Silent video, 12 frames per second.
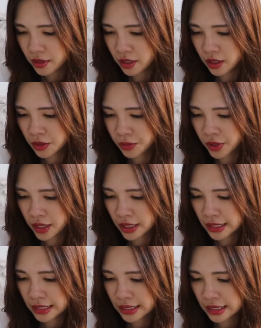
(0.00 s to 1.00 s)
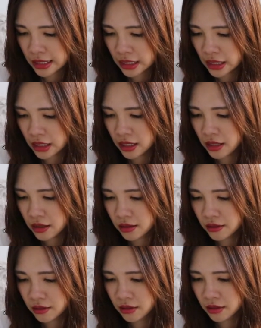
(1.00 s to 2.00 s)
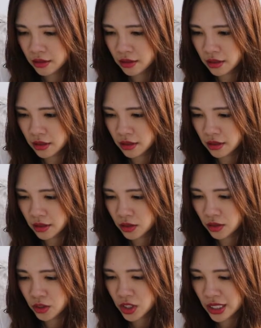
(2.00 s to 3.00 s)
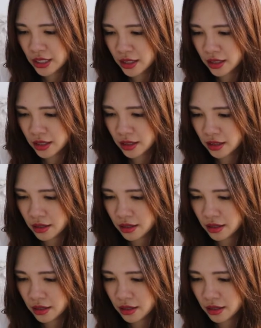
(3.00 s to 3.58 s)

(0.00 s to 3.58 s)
That's pretty easy. Oh, don't jinx it.